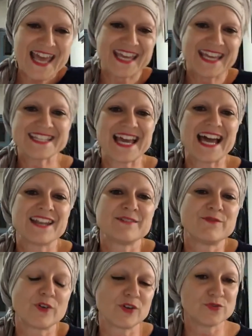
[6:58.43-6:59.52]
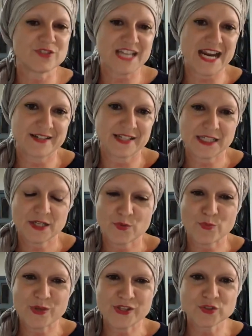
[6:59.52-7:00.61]
Is involuntary.
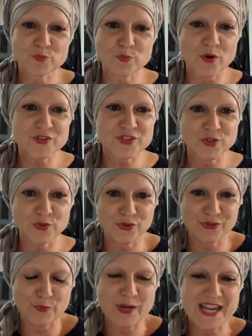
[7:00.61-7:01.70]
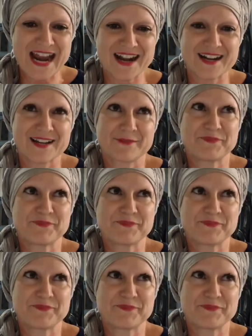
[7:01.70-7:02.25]
We don't want to, we are